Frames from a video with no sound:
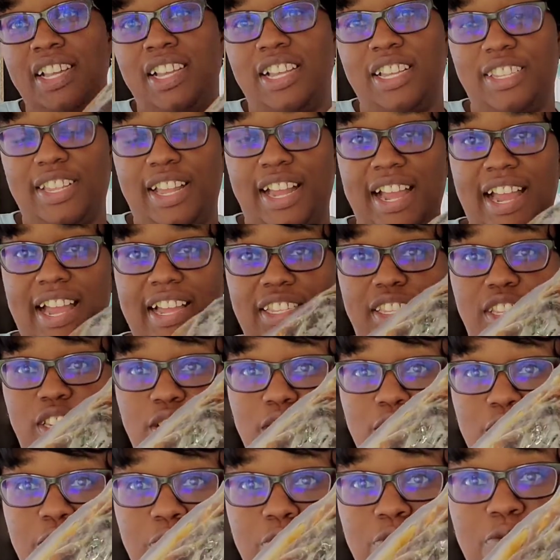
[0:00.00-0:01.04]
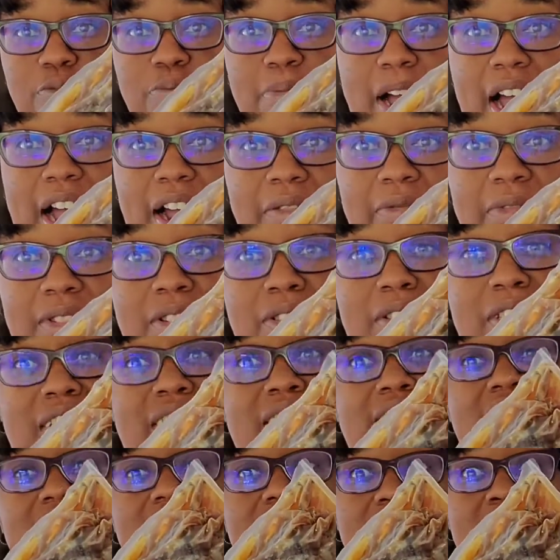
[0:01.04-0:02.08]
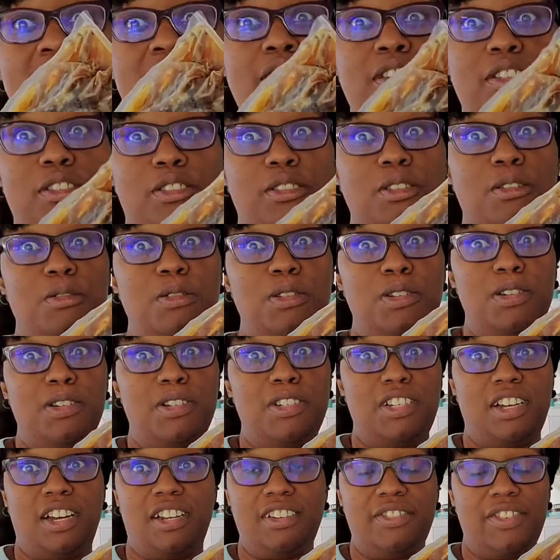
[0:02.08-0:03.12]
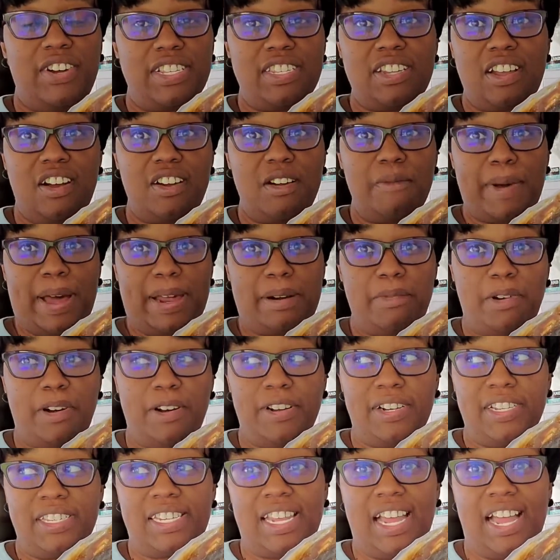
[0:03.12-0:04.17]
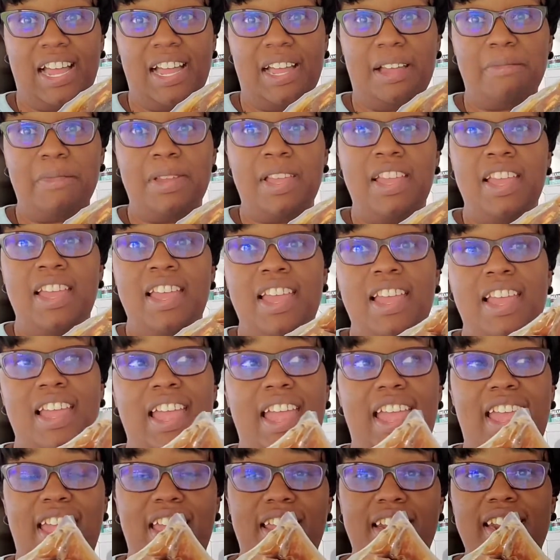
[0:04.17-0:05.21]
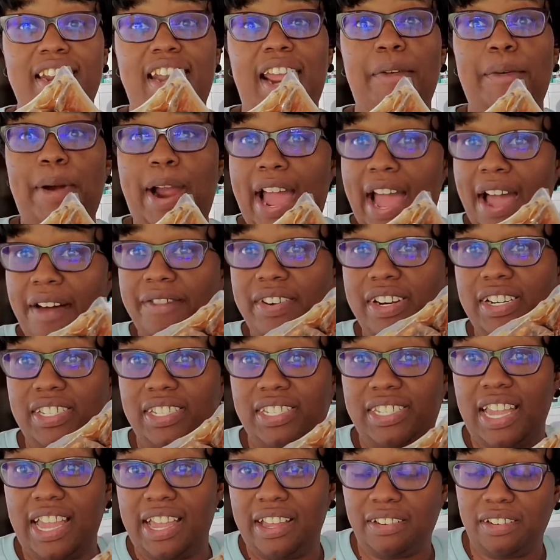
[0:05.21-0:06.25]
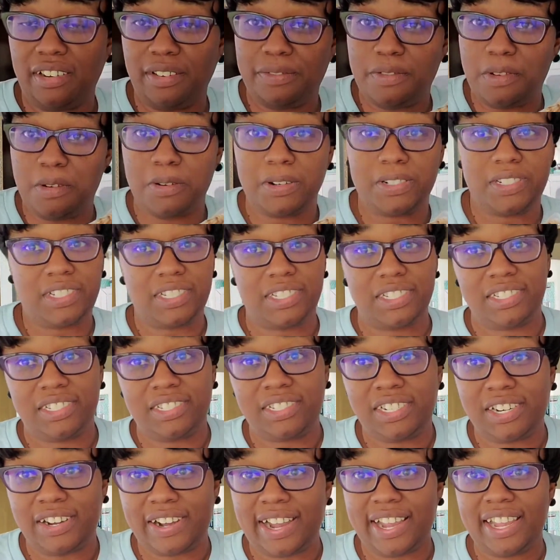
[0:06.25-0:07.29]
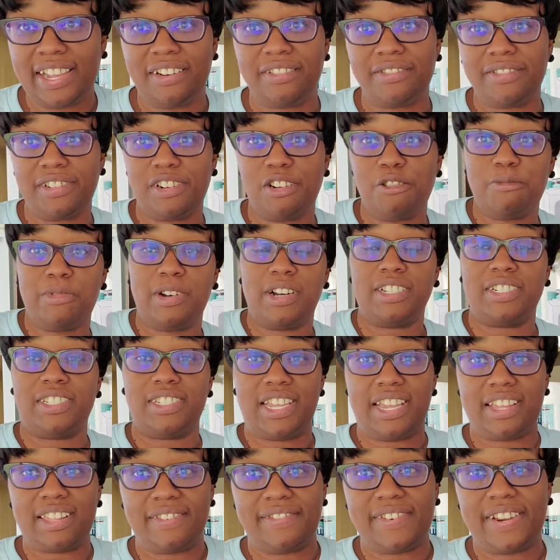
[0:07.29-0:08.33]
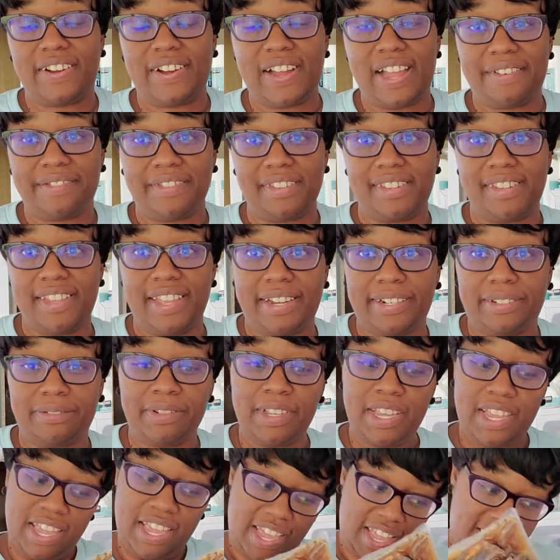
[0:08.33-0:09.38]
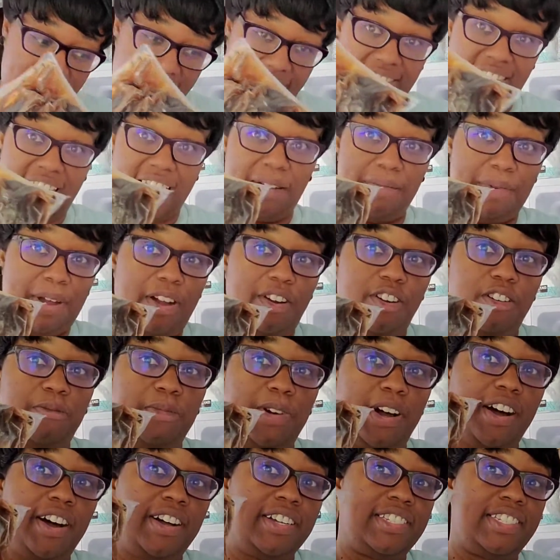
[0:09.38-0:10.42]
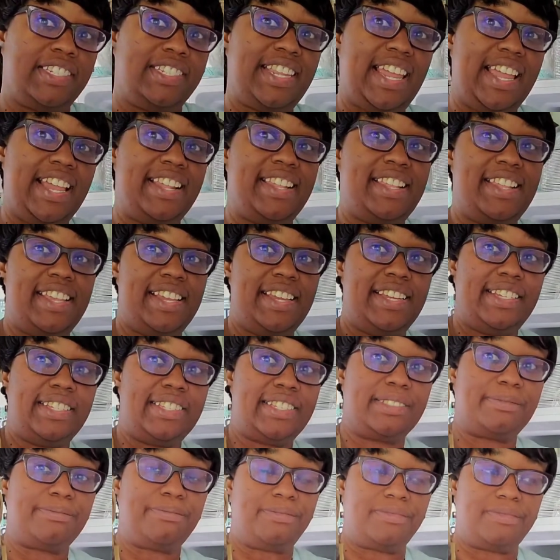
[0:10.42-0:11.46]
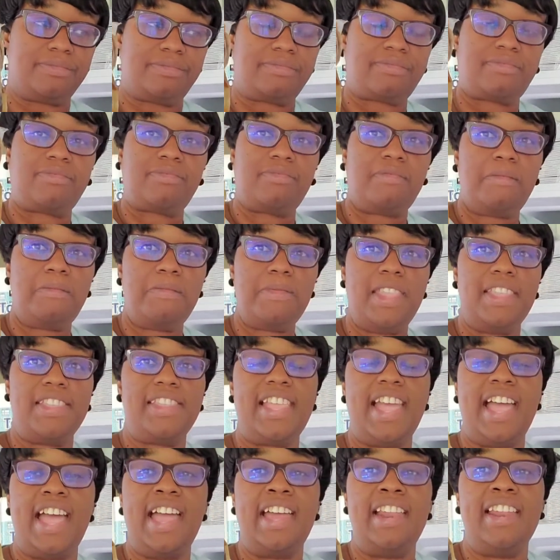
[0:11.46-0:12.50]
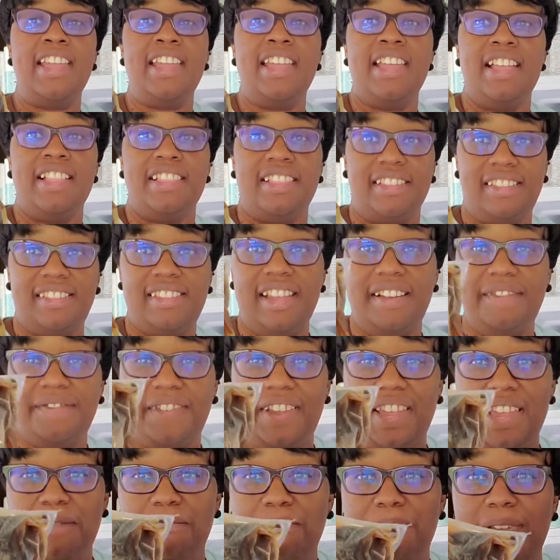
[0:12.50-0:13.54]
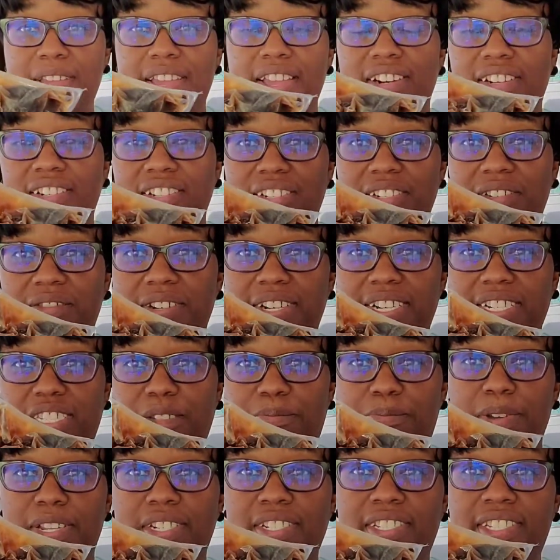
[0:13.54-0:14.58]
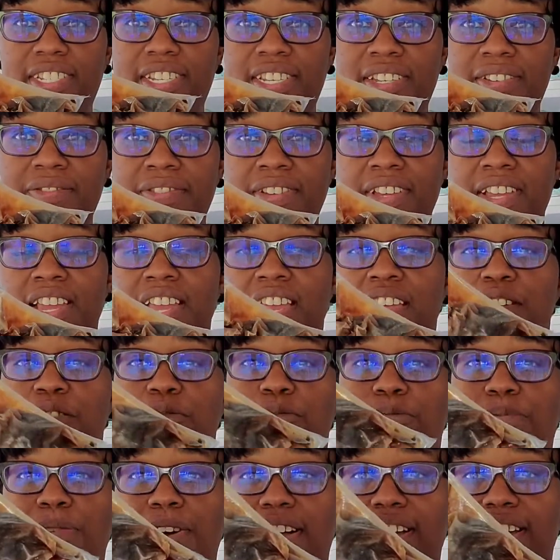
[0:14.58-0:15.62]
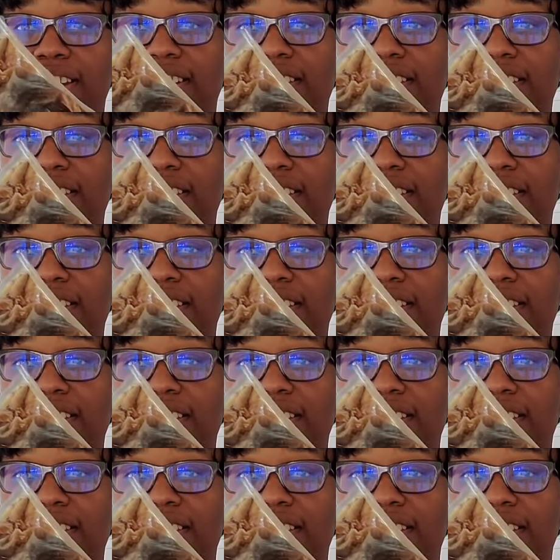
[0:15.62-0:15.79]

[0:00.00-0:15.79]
So I got two pot roasts because these things are so good. Y'all know I talk about them all the time. And they were having a sale, of course, because, you know, I ain't going to Omaha Steaks if they don't have a sale. The thing about Omaha Steaks is that the stuff can be a little expensive, but